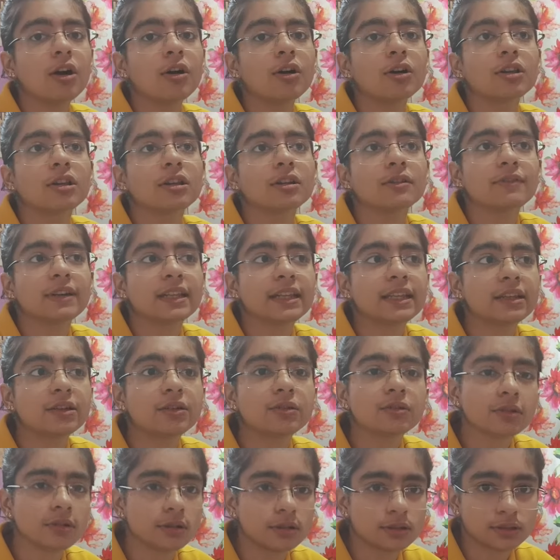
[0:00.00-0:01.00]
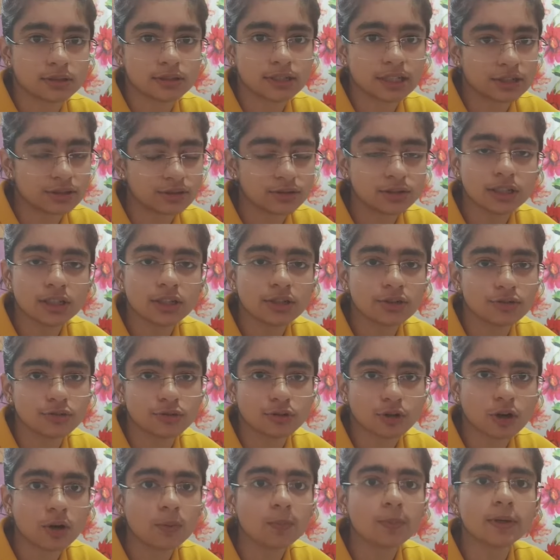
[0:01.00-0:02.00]
or a very good stationery
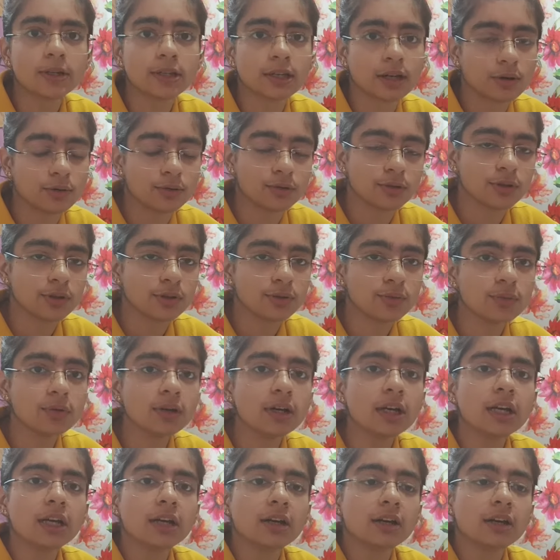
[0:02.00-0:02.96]
shop around you.